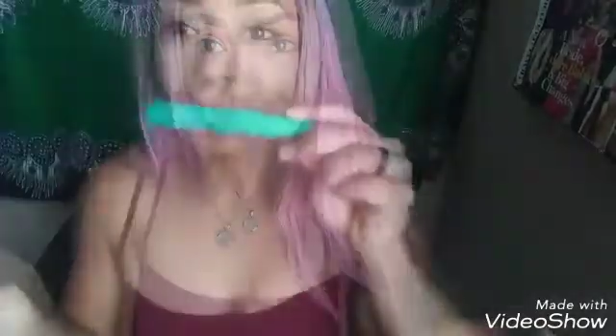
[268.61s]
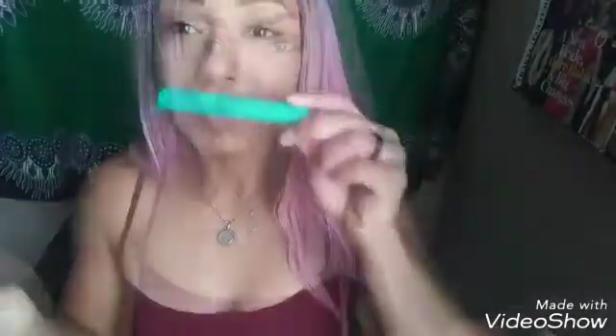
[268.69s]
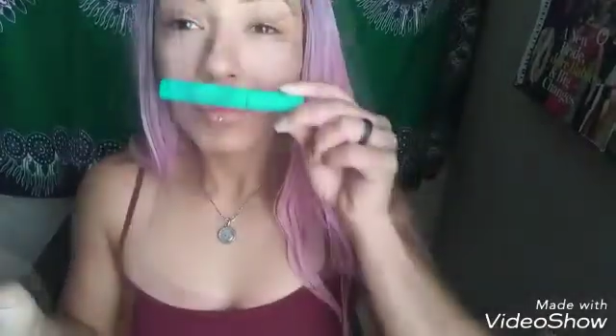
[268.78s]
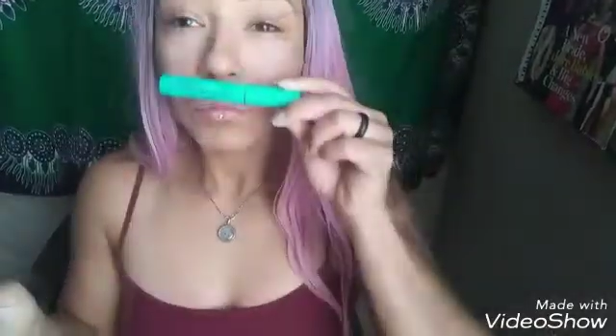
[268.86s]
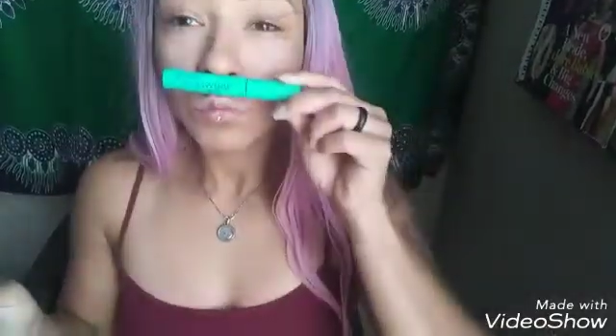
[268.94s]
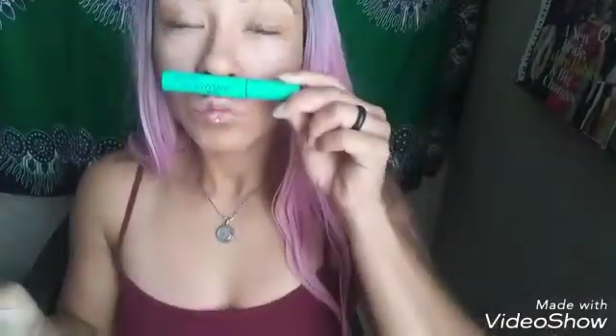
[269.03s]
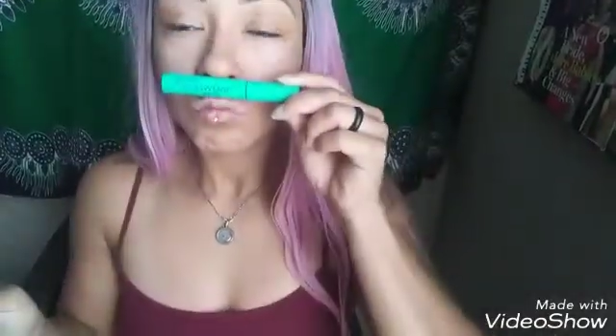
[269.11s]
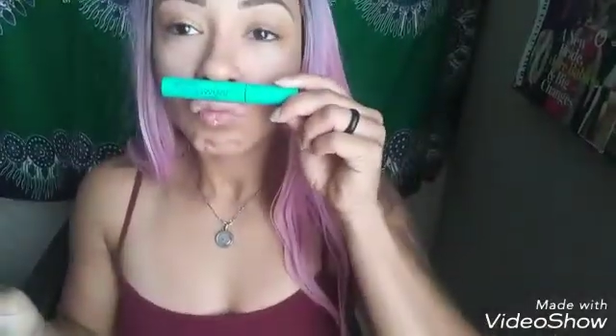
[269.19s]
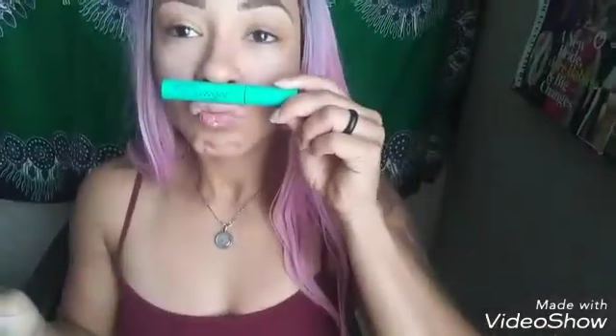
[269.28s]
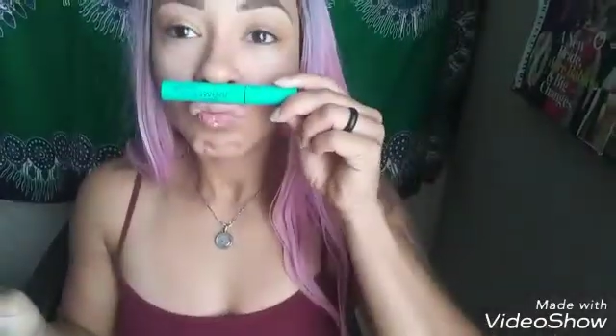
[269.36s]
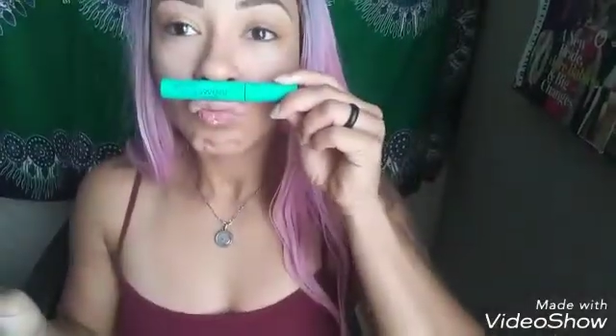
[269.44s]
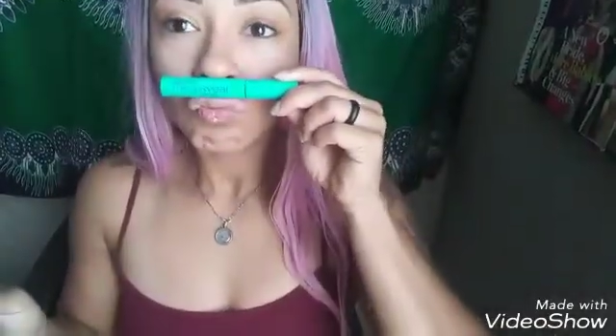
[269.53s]
But so I'm
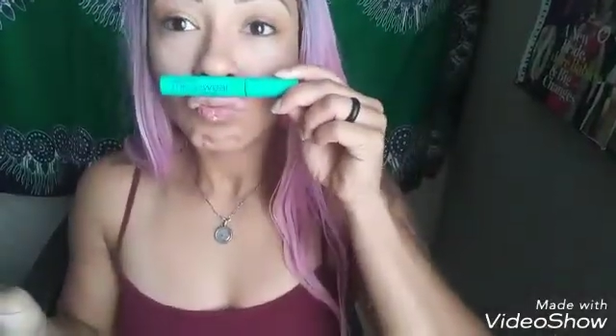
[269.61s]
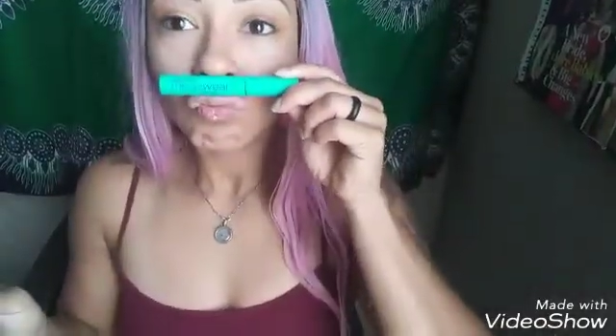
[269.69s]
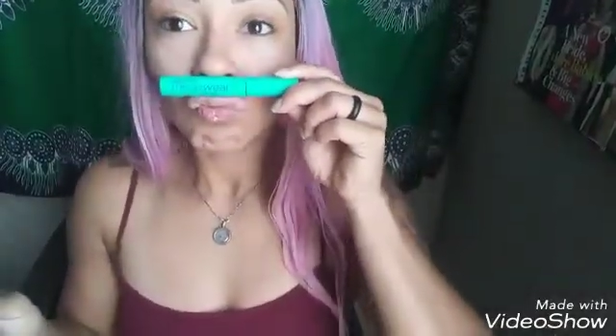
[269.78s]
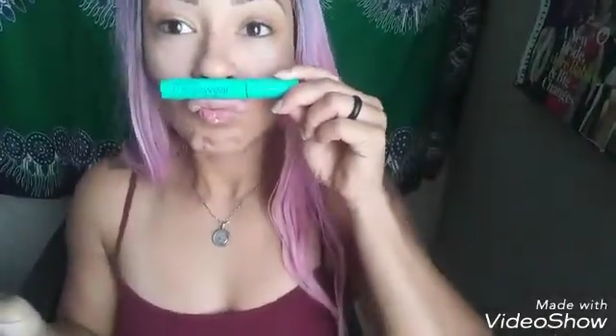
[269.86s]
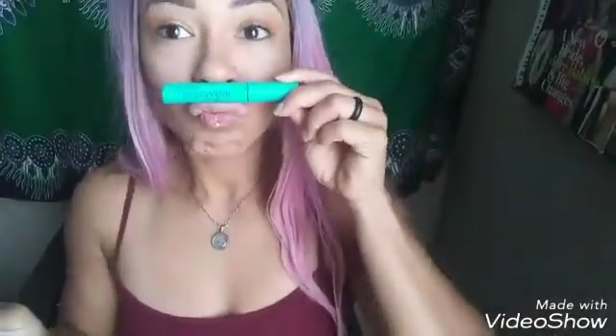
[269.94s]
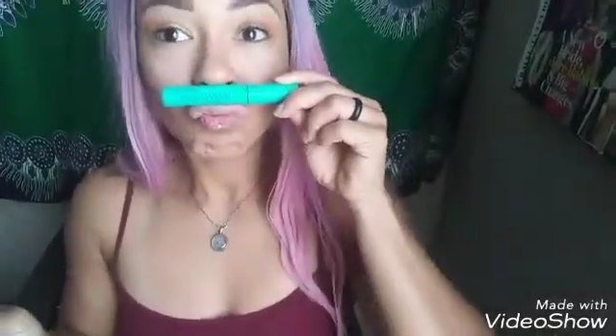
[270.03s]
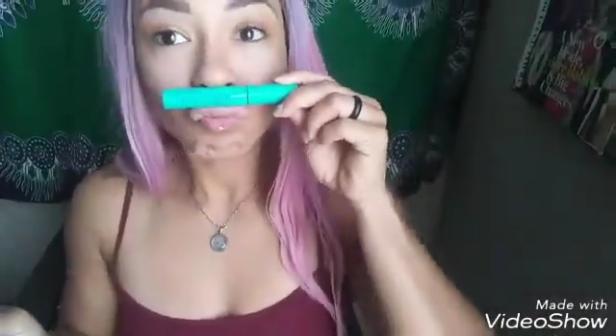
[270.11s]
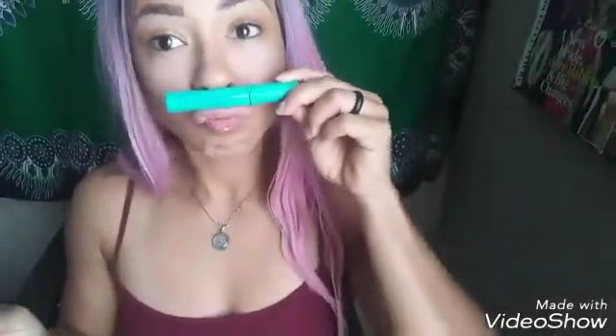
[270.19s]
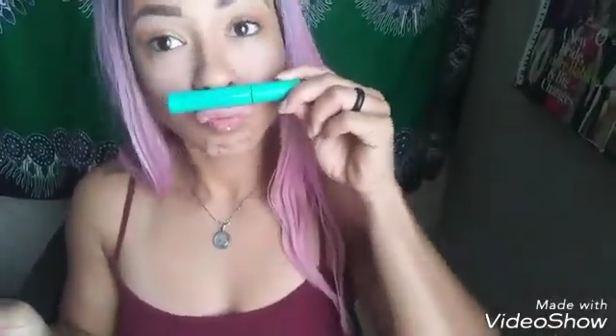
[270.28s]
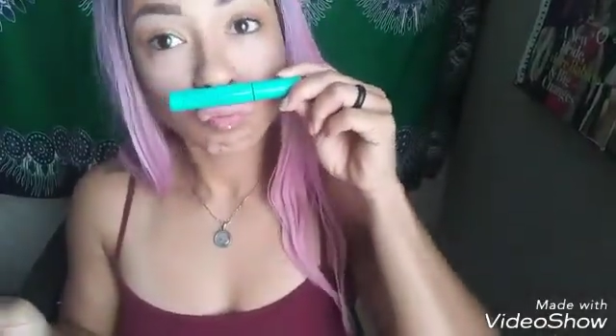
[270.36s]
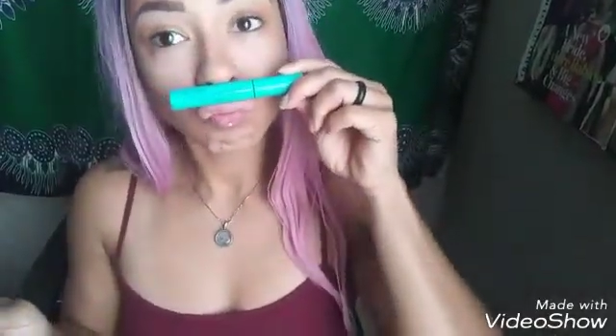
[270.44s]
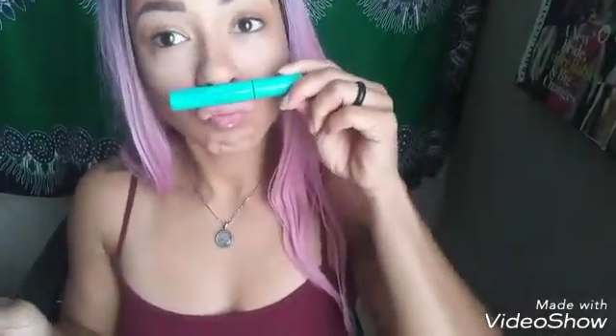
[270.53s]
just
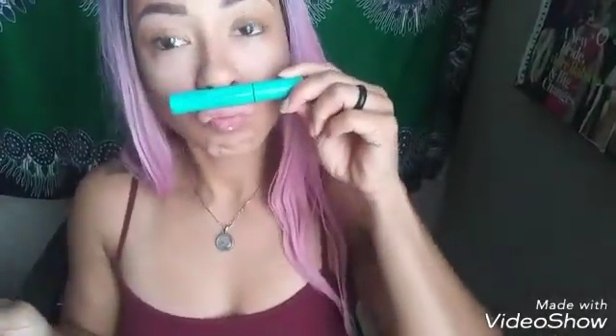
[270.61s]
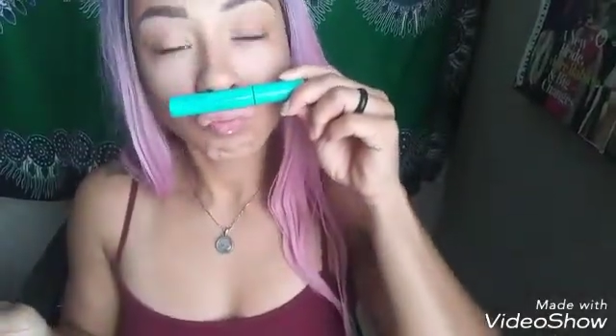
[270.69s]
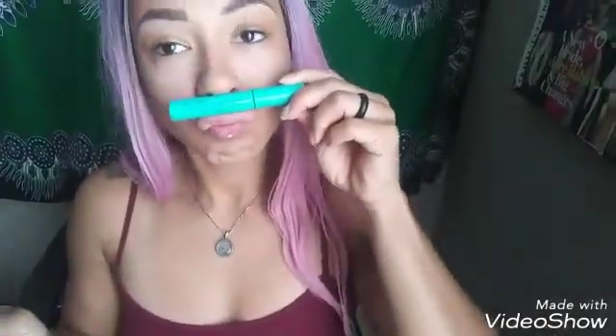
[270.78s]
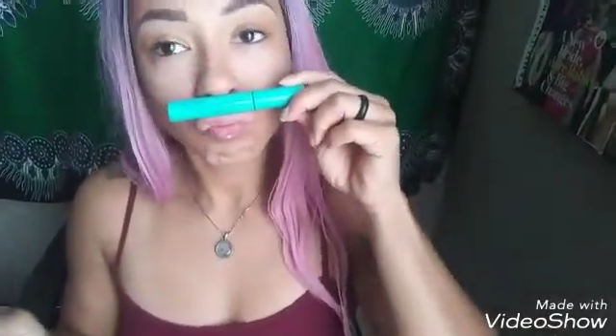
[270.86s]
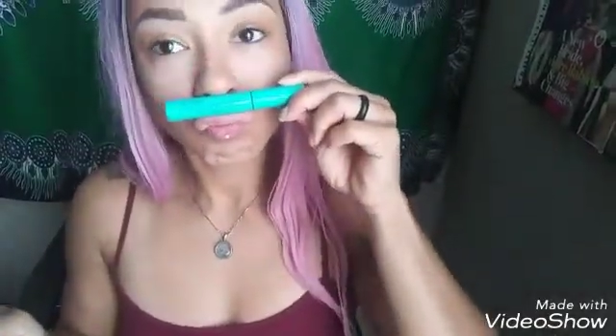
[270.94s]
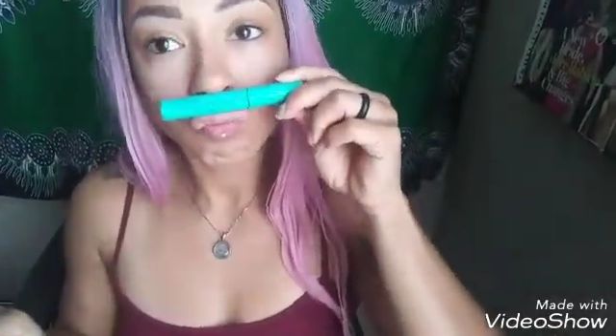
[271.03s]
underneath my